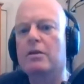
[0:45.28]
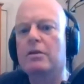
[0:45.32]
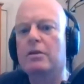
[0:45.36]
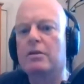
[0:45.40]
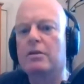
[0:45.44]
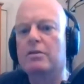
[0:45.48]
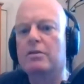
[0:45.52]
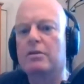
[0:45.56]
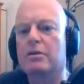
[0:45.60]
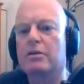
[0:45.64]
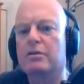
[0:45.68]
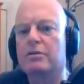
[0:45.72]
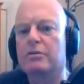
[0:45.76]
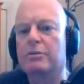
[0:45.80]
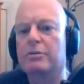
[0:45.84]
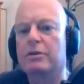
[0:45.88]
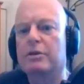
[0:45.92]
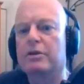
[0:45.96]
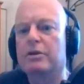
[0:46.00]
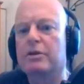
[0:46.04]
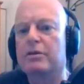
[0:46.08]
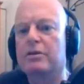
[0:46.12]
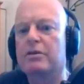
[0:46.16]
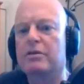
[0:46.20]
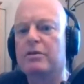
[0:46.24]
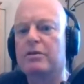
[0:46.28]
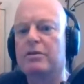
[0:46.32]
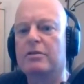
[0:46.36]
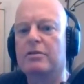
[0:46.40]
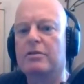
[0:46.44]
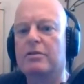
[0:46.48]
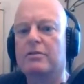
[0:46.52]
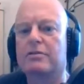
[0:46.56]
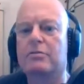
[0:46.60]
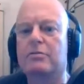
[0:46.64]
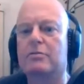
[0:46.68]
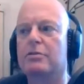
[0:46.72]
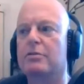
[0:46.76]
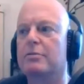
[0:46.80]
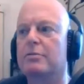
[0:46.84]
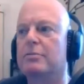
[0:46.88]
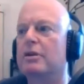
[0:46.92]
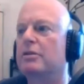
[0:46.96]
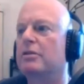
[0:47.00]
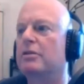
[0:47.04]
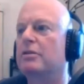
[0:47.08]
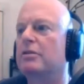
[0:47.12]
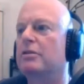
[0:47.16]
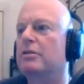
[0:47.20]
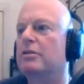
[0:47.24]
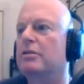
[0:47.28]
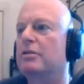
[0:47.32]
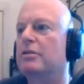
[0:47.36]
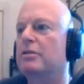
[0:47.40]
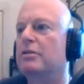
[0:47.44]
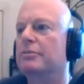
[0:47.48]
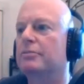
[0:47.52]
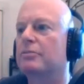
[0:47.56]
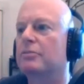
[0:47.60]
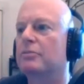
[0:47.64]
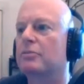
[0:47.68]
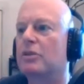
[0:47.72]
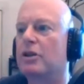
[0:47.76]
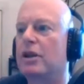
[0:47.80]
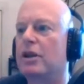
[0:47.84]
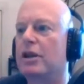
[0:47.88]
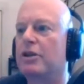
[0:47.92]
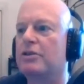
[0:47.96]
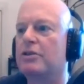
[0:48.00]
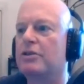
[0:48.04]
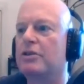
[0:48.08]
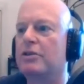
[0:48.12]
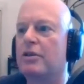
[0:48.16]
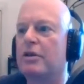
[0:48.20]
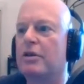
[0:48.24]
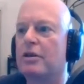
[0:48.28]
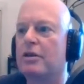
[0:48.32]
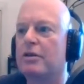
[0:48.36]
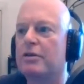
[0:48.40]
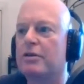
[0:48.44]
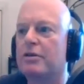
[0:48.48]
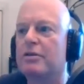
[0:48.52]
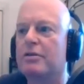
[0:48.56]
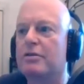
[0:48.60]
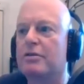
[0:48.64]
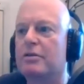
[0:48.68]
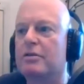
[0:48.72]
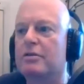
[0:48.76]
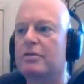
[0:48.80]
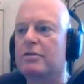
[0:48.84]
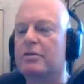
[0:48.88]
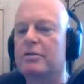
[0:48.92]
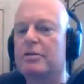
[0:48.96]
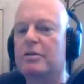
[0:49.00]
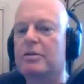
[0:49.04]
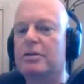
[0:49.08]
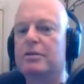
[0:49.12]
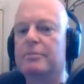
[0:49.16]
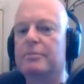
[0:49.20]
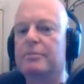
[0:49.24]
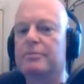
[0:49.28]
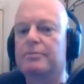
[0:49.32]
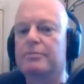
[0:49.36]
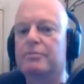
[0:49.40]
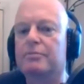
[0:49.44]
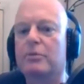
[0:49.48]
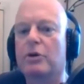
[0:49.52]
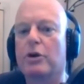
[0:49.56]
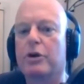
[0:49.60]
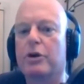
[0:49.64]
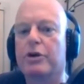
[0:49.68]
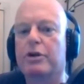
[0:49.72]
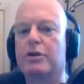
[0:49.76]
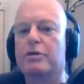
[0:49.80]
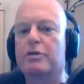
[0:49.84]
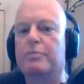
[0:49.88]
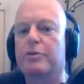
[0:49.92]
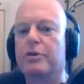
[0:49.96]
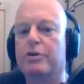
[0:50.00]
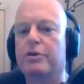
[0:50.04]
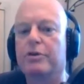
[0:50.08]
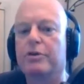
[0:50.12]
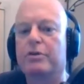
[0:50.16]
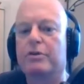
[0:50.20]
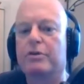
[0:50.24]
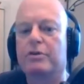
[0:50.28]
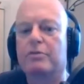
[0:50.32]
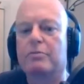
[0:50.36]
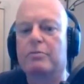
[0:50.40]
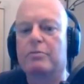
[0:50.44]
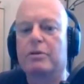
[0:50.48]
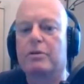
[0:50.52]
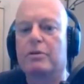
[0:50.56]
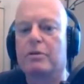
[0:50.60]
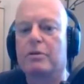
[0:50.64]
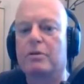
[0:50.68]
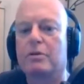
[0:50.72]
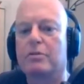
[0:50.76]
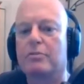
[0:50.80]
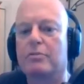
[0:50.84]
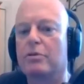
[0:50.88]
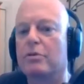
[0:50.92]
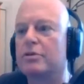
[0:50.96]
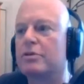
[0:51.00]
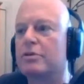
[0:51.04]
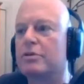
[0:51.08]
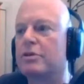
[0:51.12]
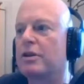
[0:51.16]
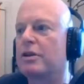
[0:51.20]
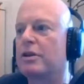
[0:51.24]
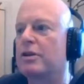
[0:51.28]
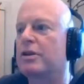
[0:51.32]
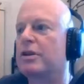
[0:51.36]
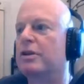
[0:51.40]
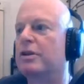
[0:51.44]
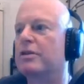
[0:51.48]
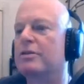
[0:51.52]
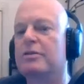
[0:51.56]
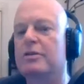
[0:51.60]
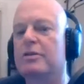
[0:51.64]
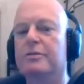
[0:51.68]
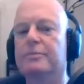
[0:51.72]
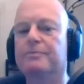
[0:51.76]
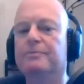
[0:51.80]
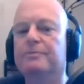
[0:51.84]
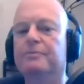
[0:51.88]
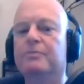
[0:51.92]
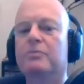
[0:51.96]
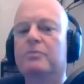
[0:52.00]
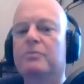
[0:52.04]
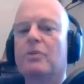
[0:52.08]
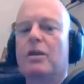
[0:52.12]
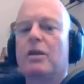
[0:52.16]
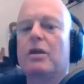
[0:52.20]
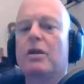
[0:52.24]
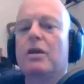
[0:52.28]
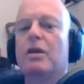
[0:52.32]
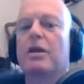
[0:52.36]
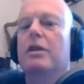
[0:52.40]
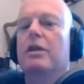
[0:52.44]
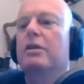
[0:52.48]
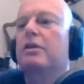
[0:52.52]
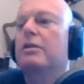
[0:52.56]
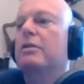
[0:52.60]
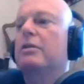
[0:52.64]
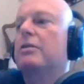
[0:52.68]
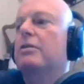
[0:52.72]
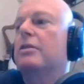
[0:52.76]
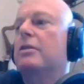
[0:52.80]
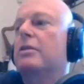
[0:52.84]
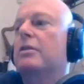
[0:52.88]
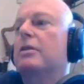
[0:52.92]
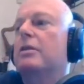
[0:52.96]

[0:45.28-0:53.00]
So this is of course about the Cancer Diaries and my experience with prostate cancer, and